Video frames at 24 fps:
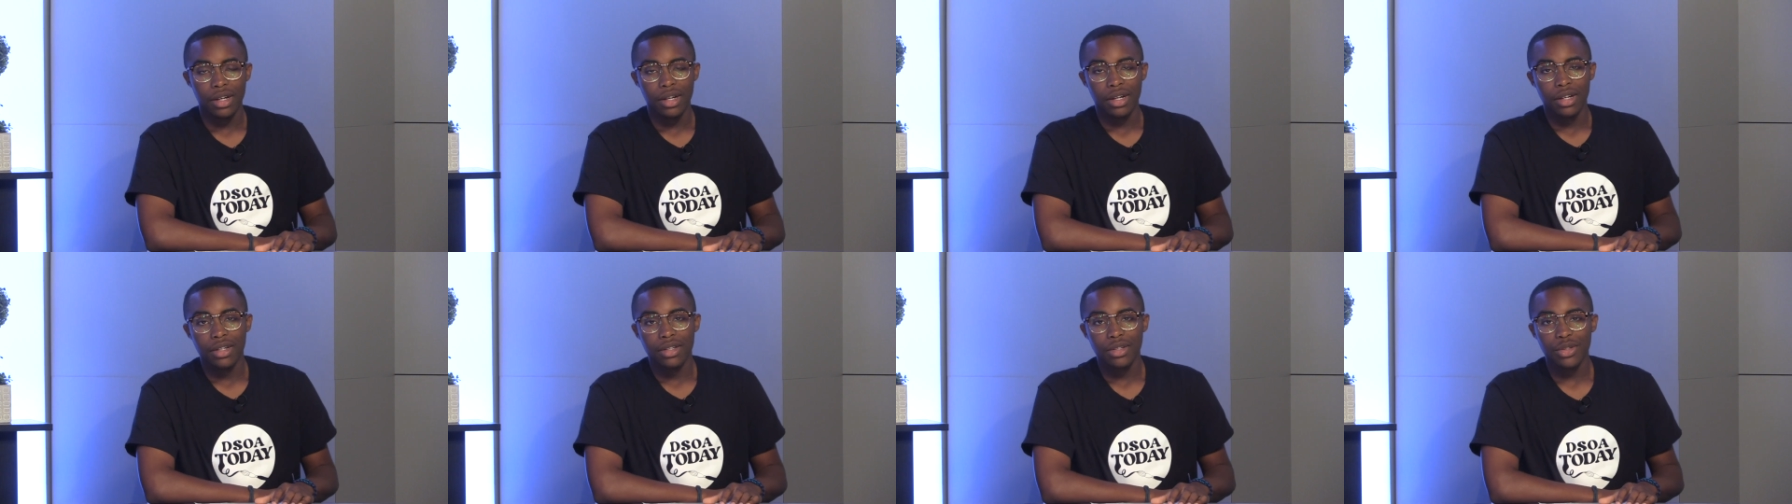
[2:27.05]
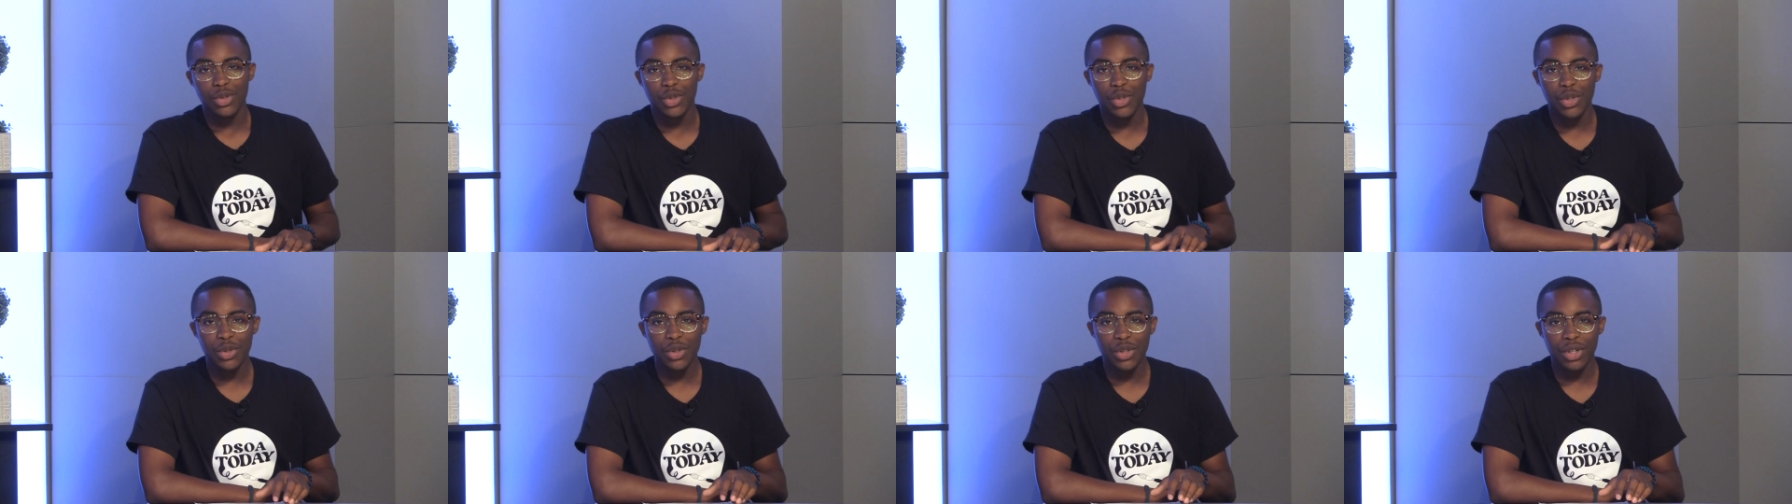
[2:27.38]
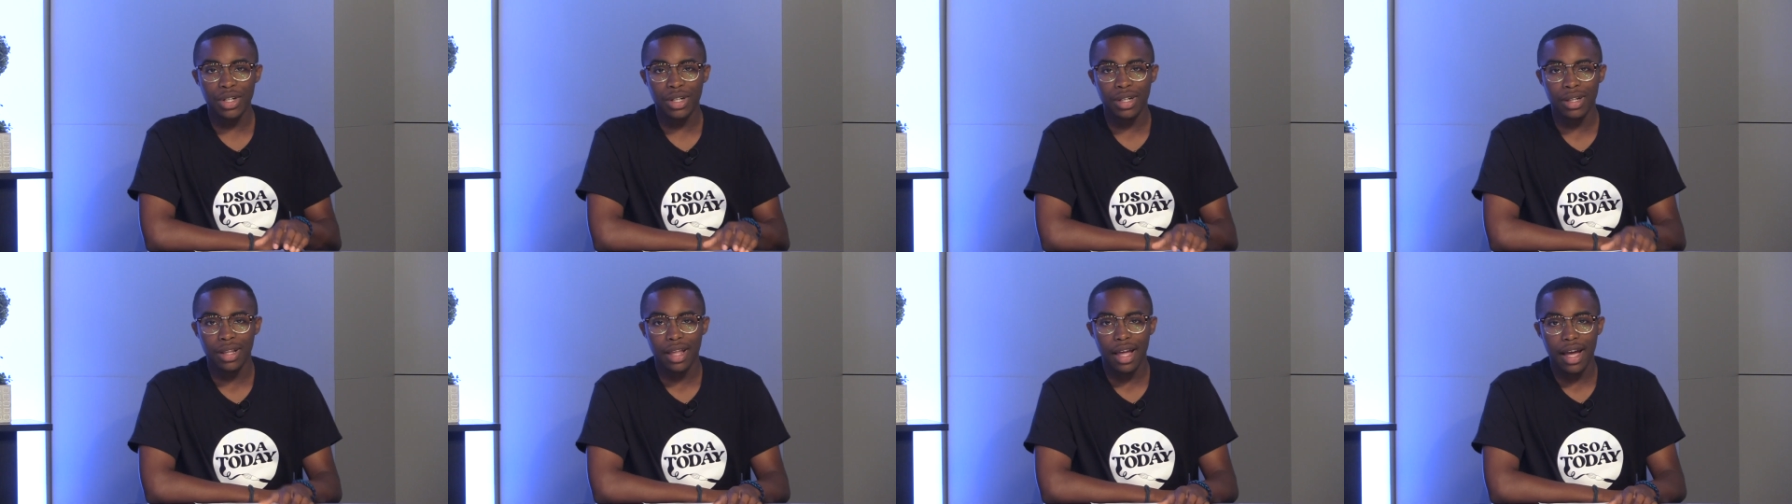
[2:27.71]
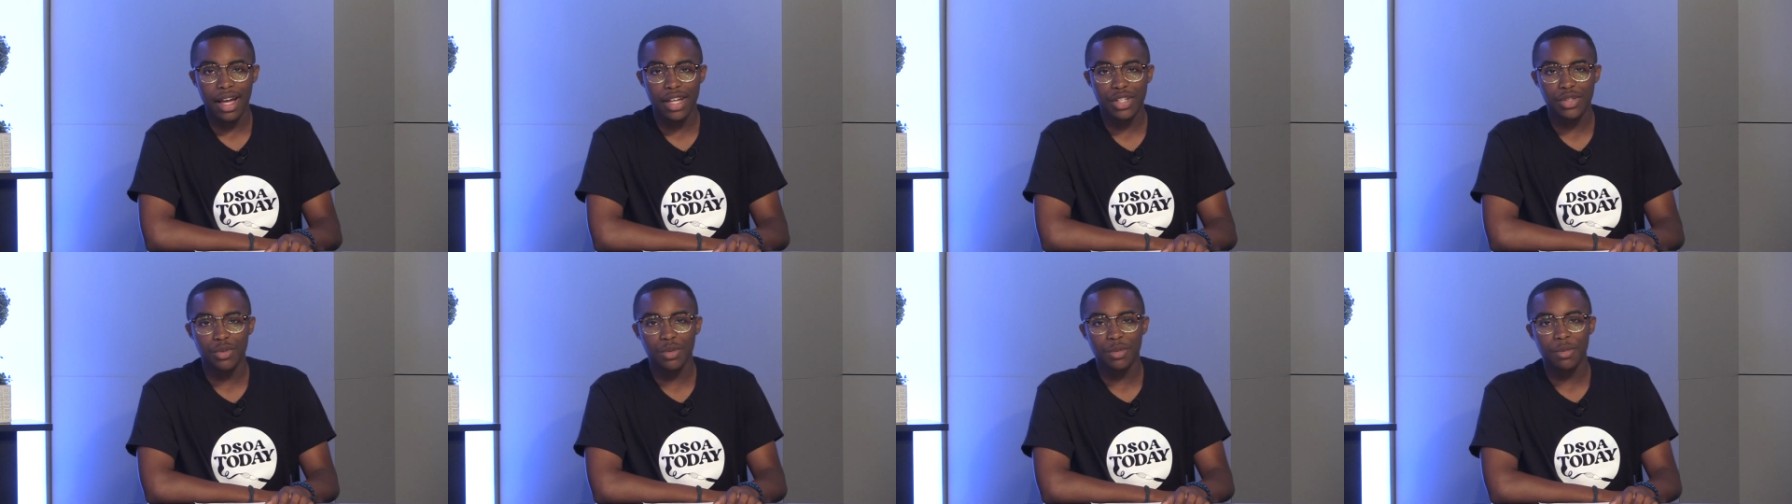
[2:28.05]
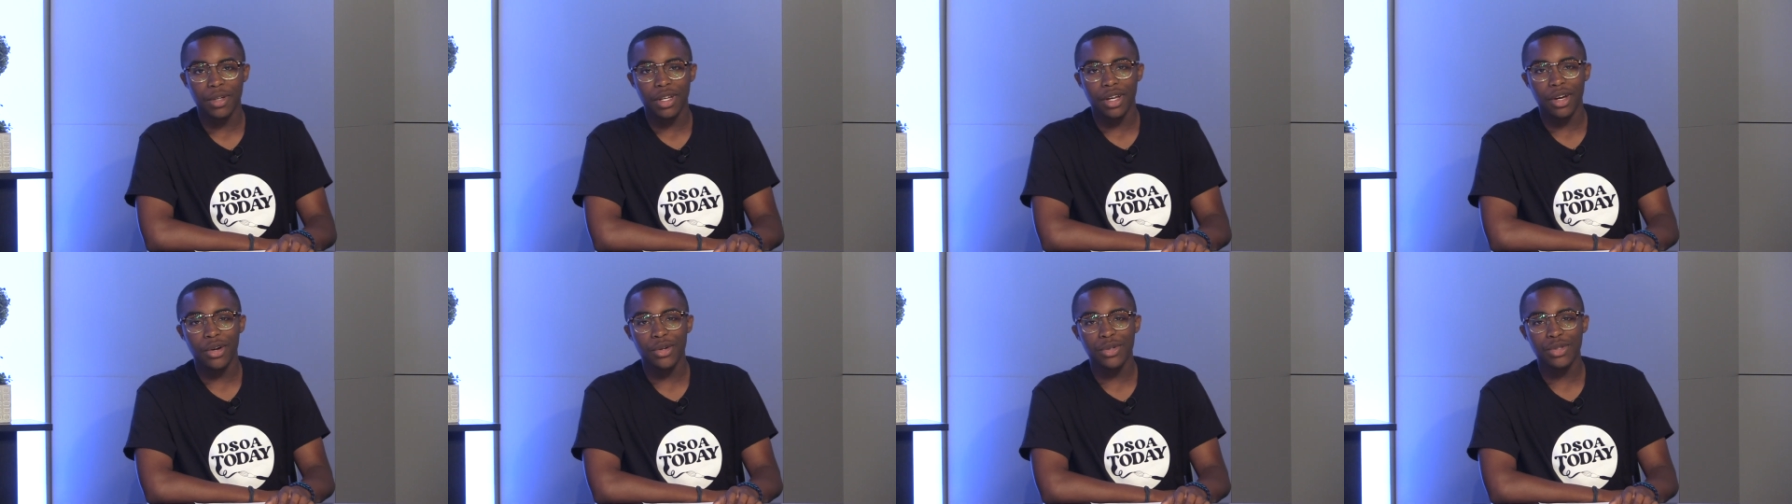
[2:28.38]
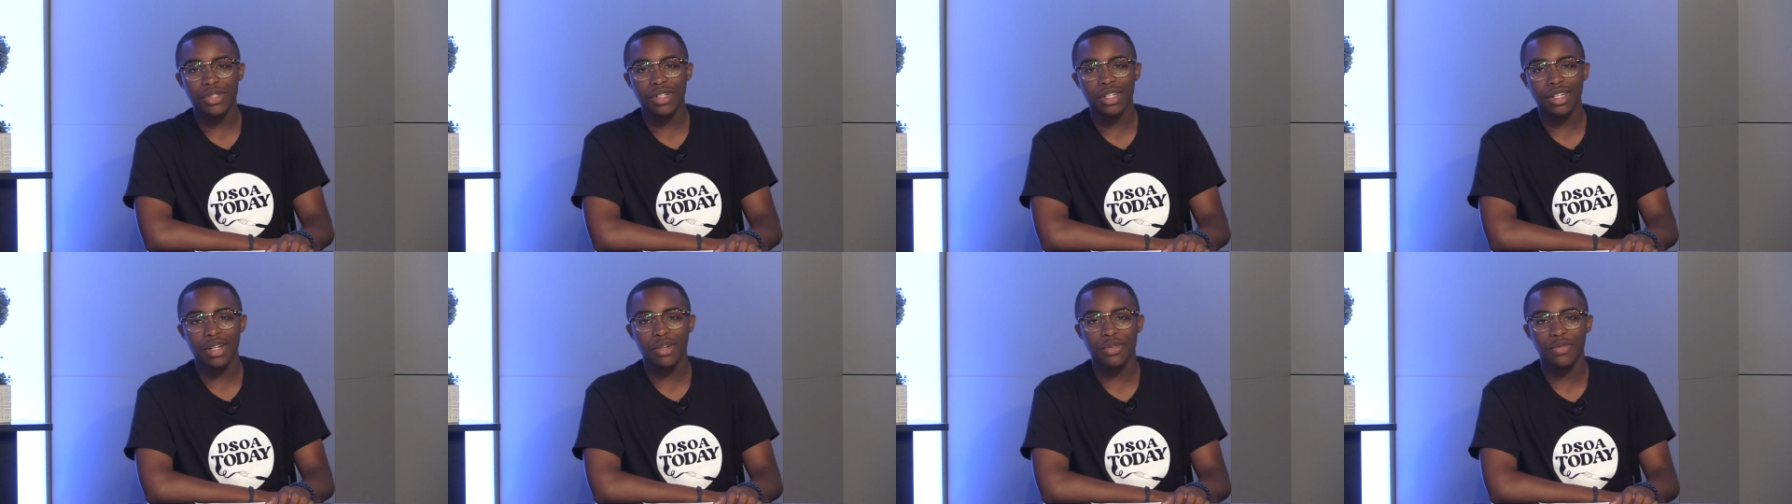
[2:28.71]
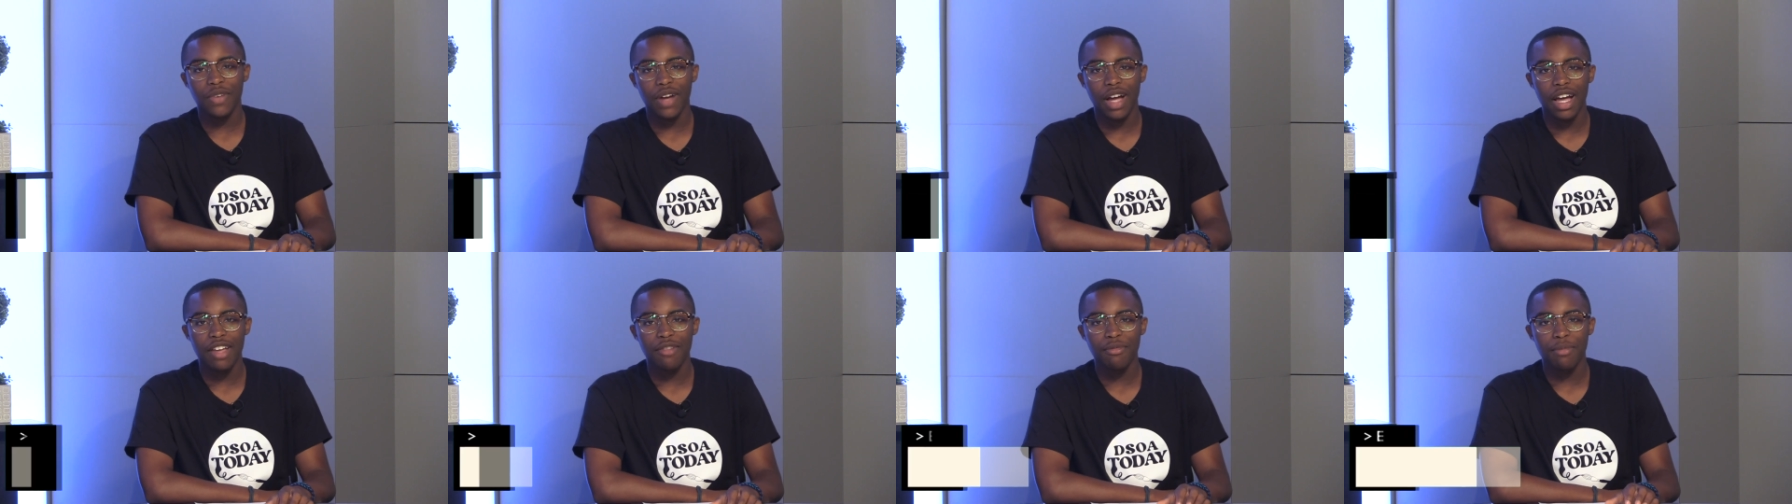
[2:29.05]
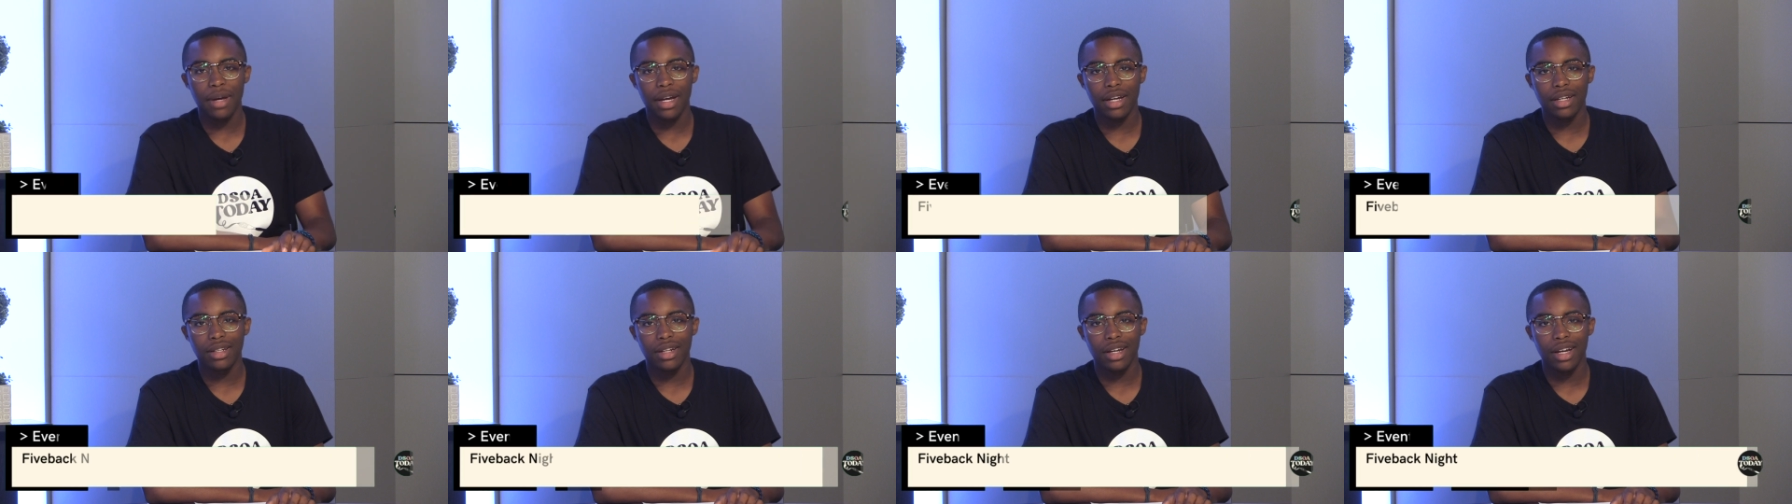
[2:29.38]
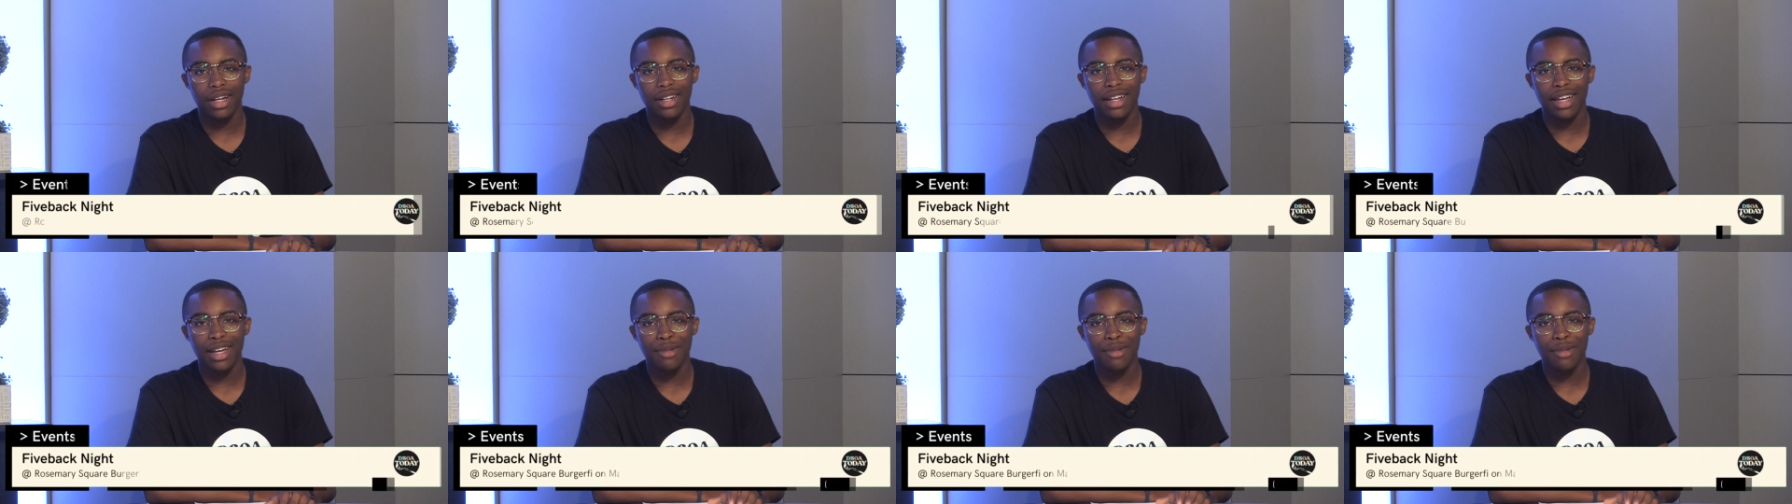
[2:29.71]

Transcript: The junior class will be hosting a five-back night